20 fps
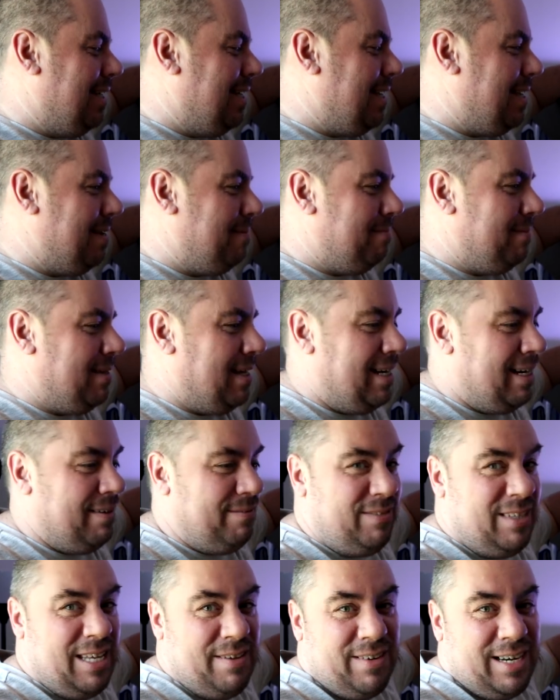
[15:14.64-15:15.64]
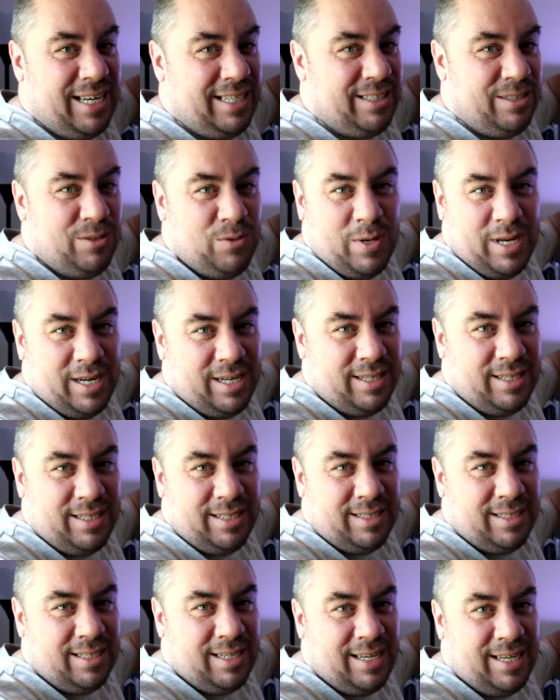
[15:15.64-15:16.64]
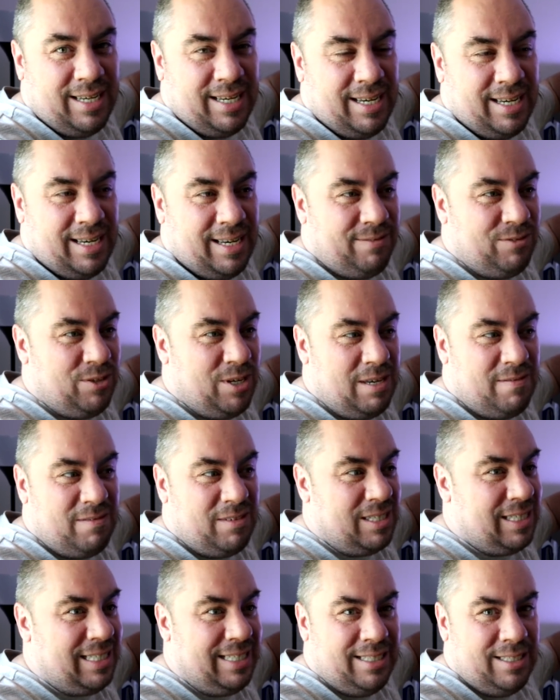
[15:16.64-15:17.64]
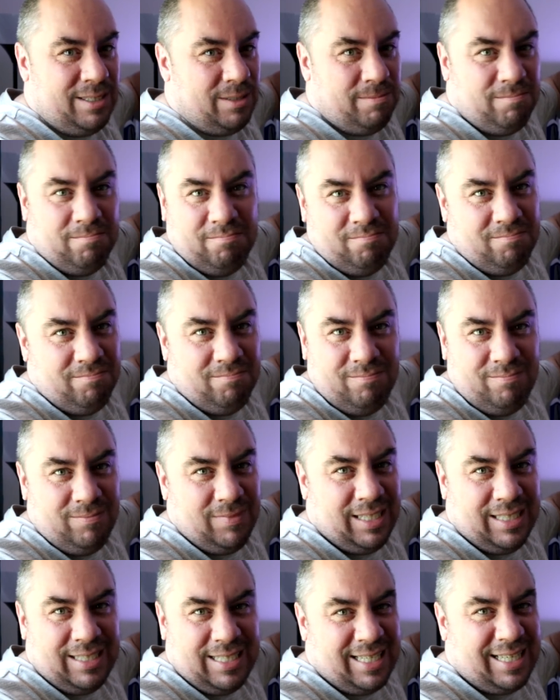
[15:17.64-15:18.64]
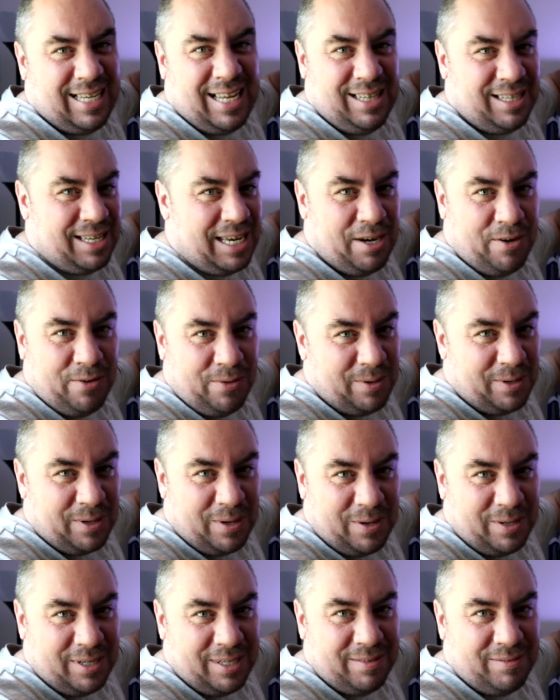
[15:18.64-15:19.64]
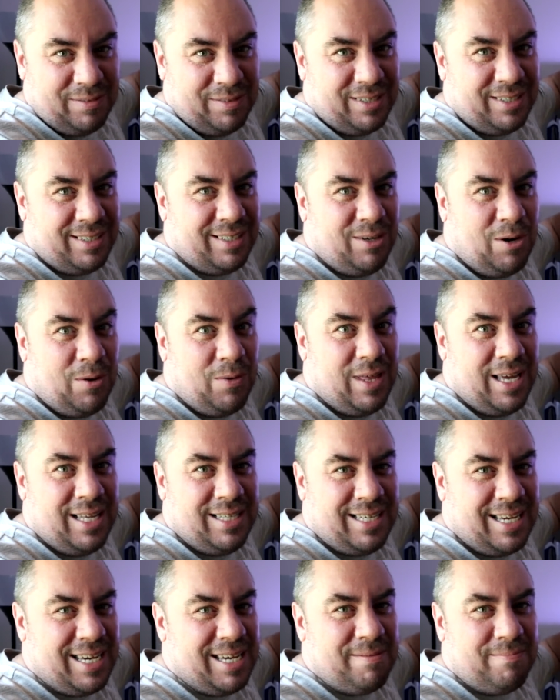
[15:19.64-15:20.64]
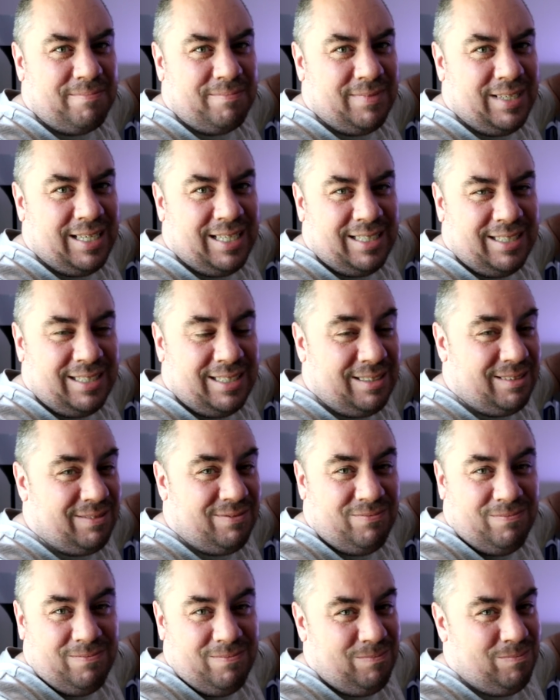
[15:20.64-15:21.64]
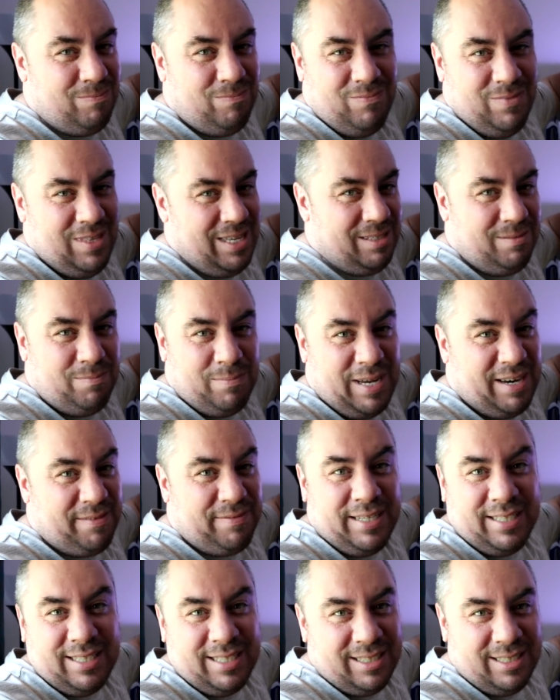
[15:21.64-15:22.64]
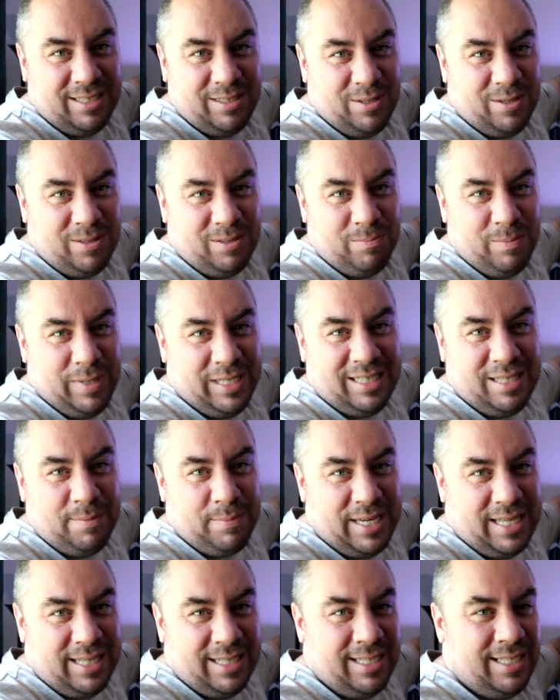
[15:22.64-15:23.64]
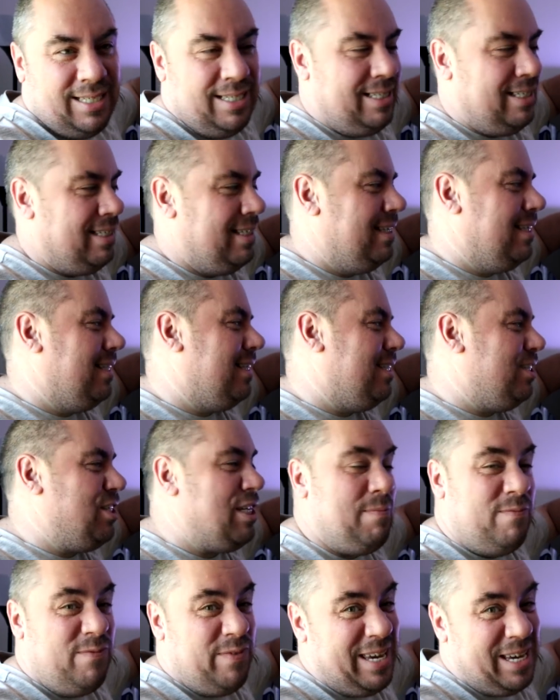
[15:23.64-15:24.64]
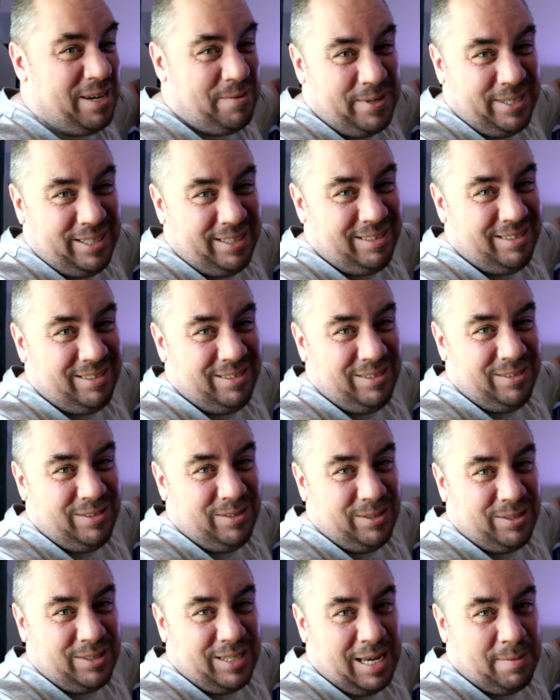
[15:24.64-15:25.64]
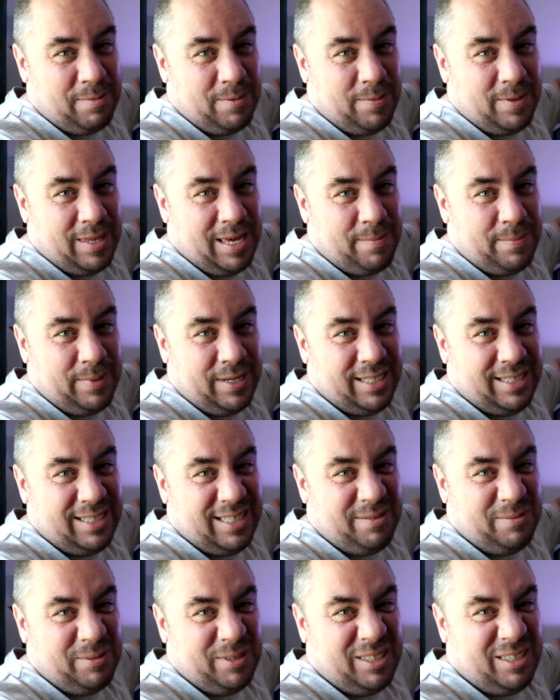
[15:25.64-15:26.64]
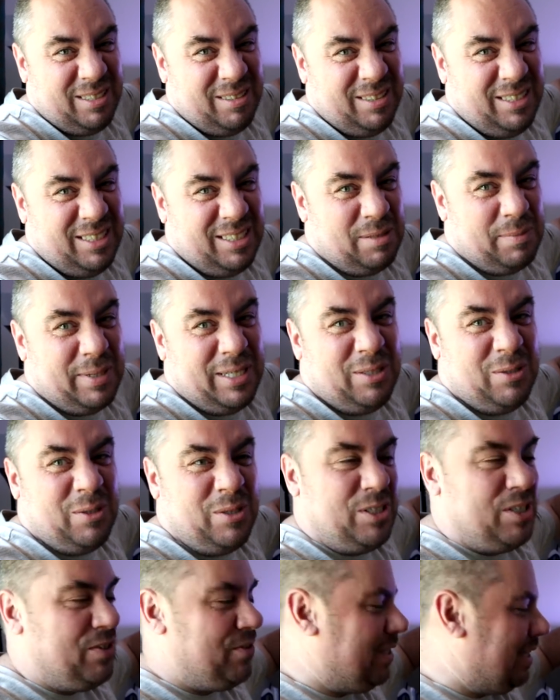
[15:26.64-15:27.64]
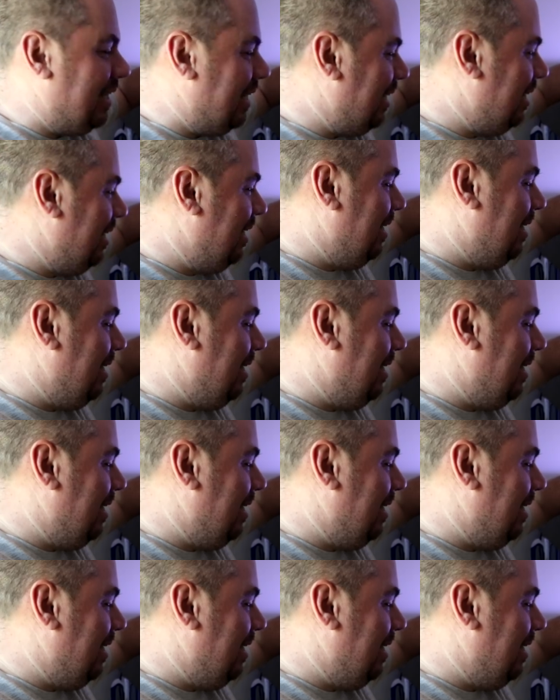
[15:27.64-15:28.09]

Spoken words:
And I've never had to do anything. I've not even cleaned it. It's had algae growing on it for all that time. It's perfect, it's not missed a beat. The cheap fake one, not so happy with that because it was just a bit dodgy really.